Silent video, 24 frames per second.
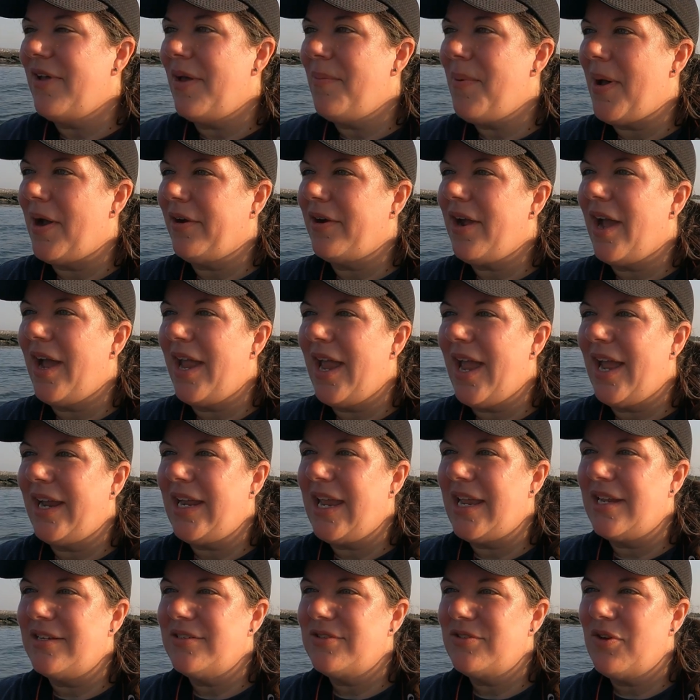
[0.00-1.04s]
about
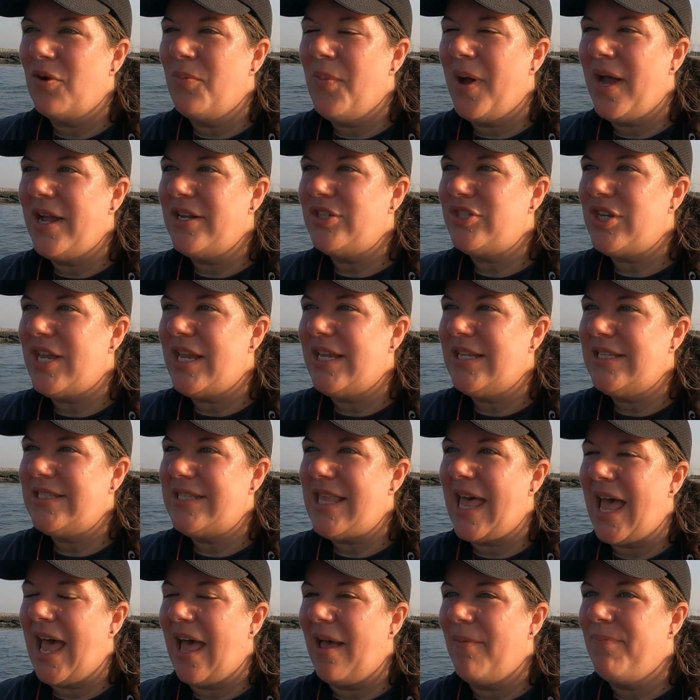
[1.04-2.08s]
kayaking so much, is
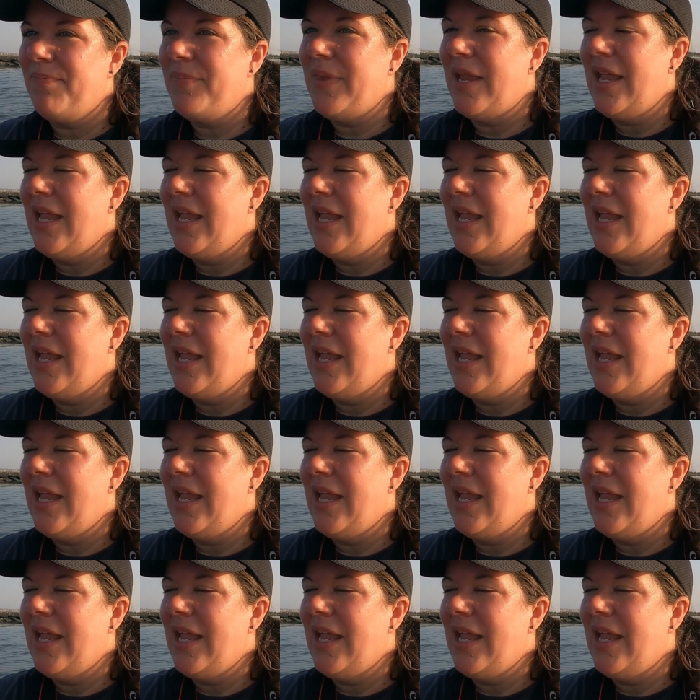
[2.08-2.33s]
that